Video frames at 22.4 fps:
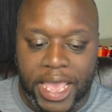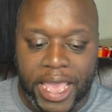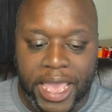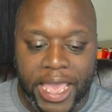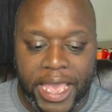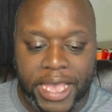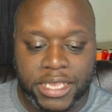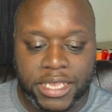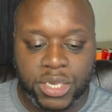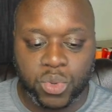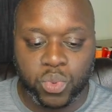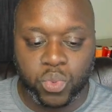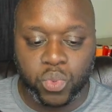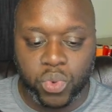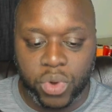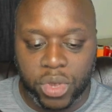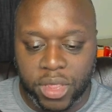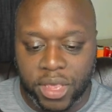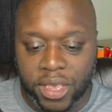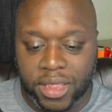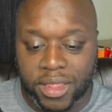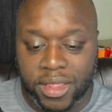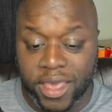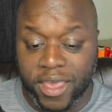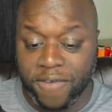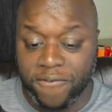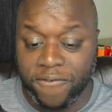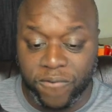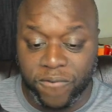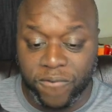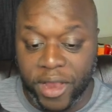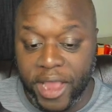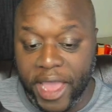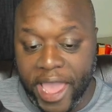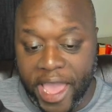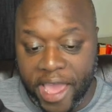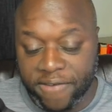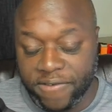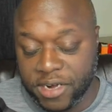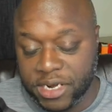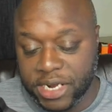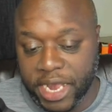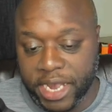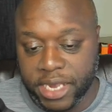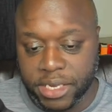It's really like free
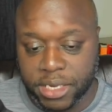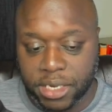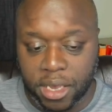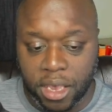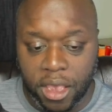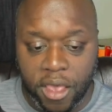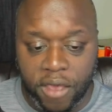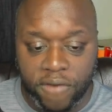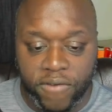advertising.